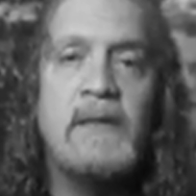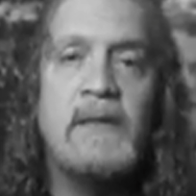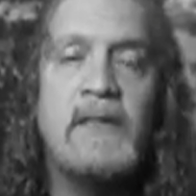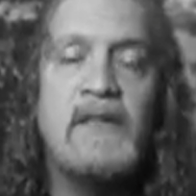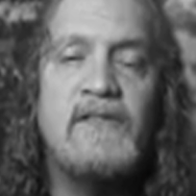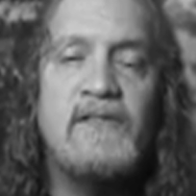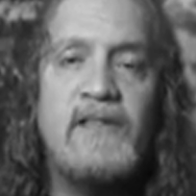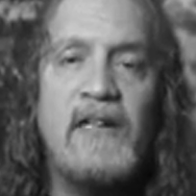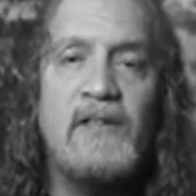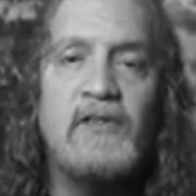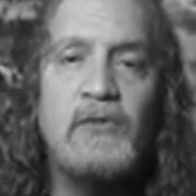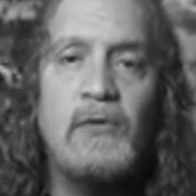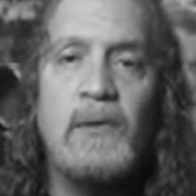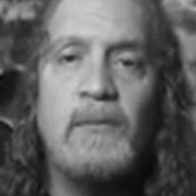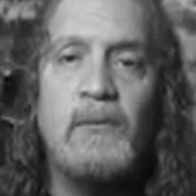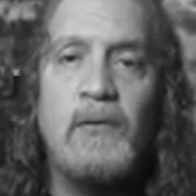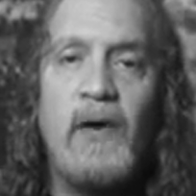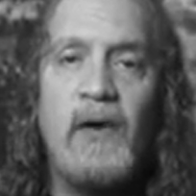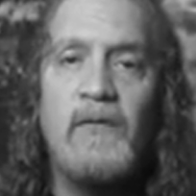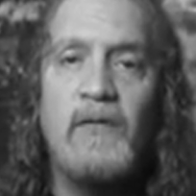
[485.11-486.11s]
His sexual
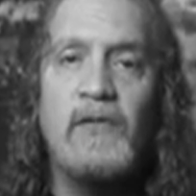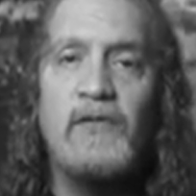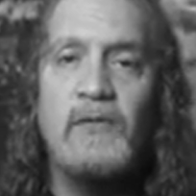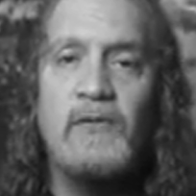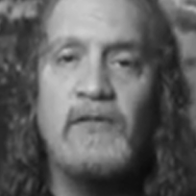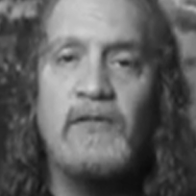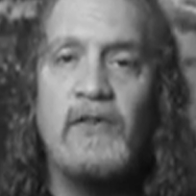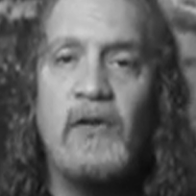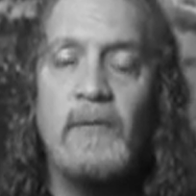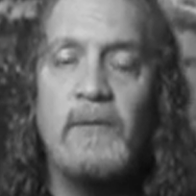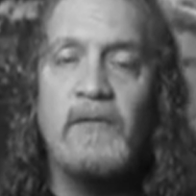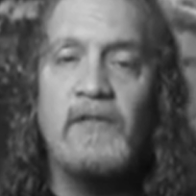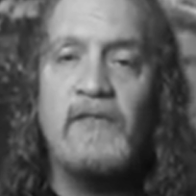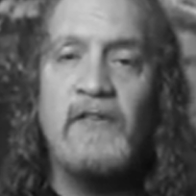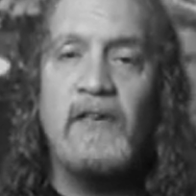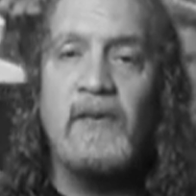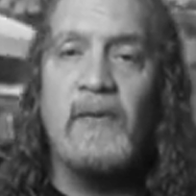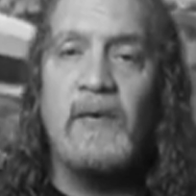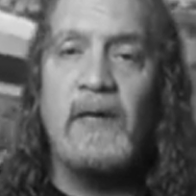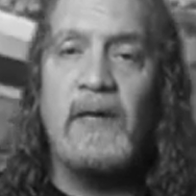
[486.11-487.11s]
preference was an open
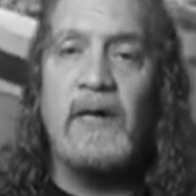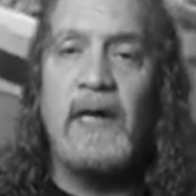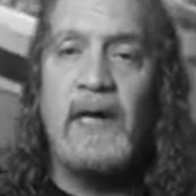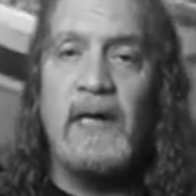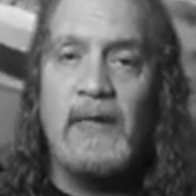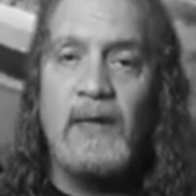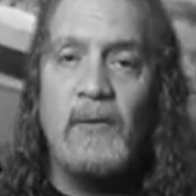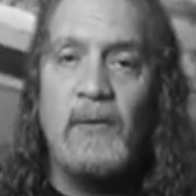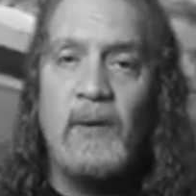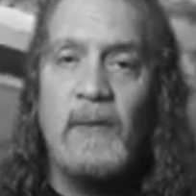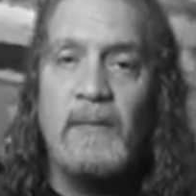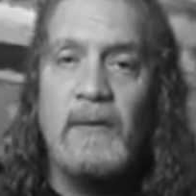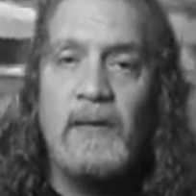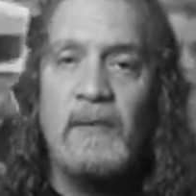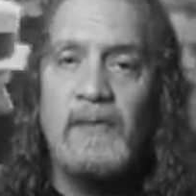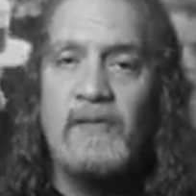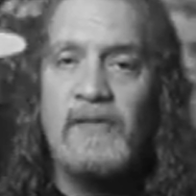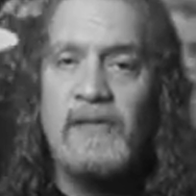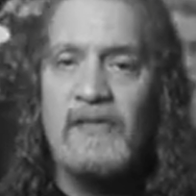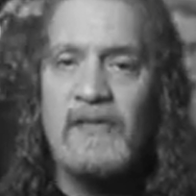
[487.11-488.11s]
secret in Hollywood, but he
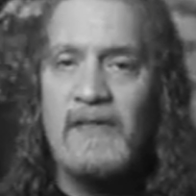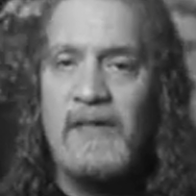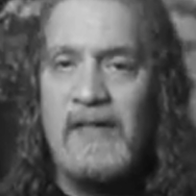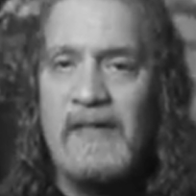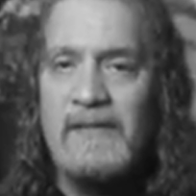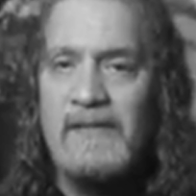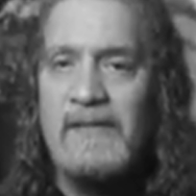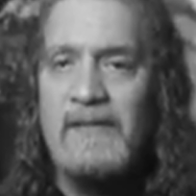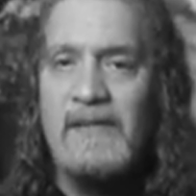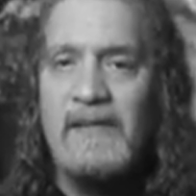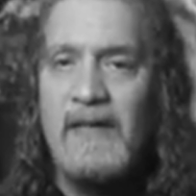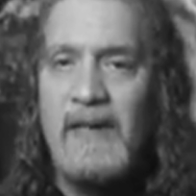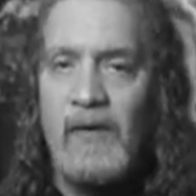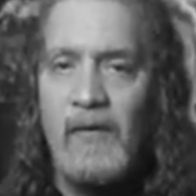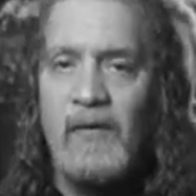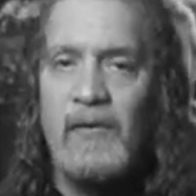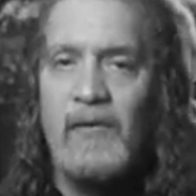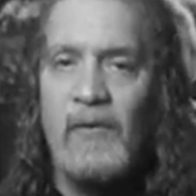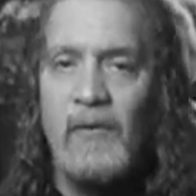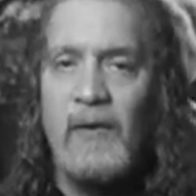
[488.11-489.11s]
was such an excellent
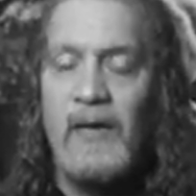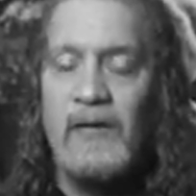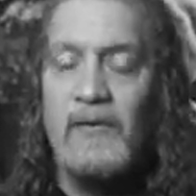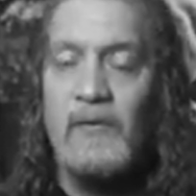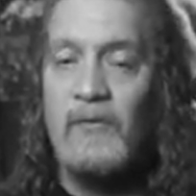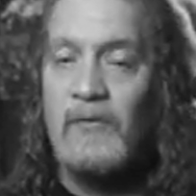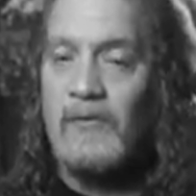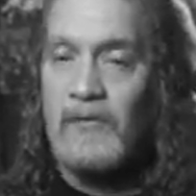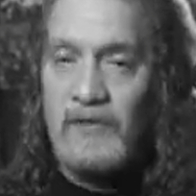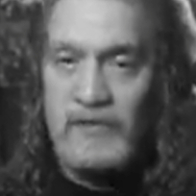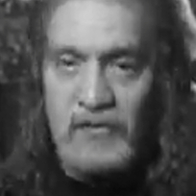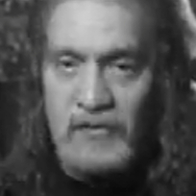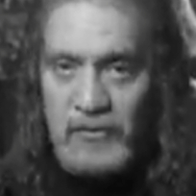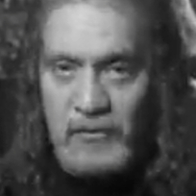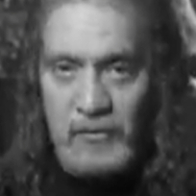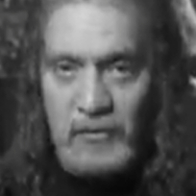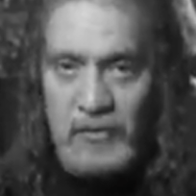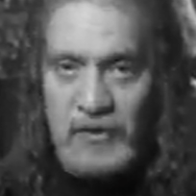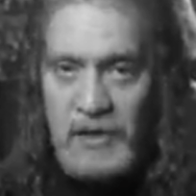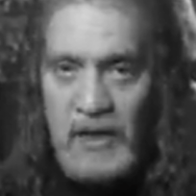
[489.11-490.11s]
character actor and such a
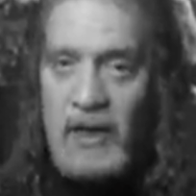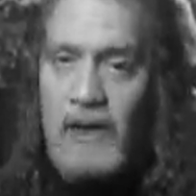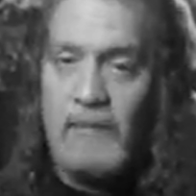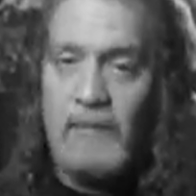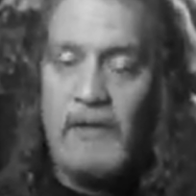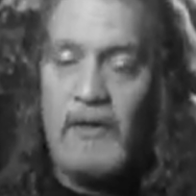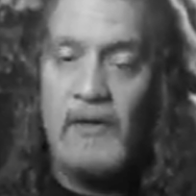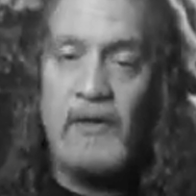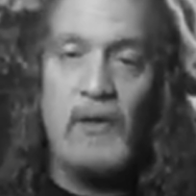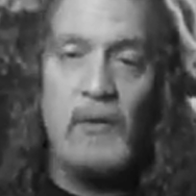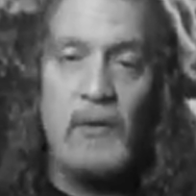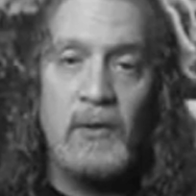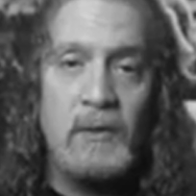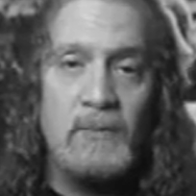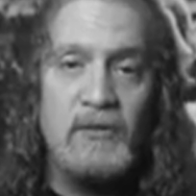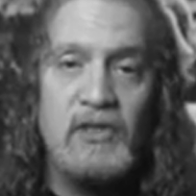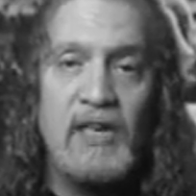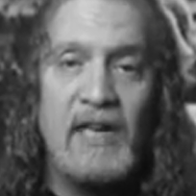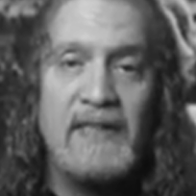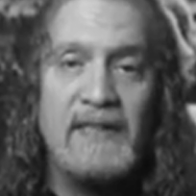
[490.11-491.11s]
true gentleman that no one
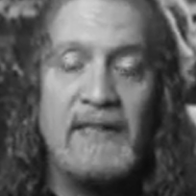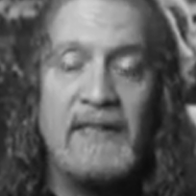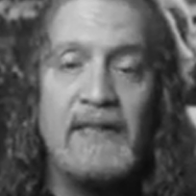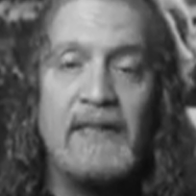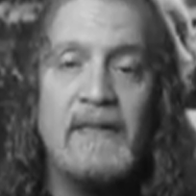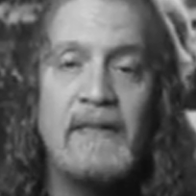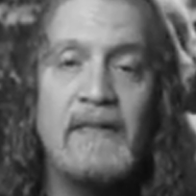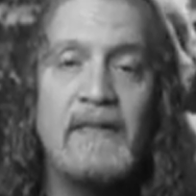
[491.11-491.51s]
objected.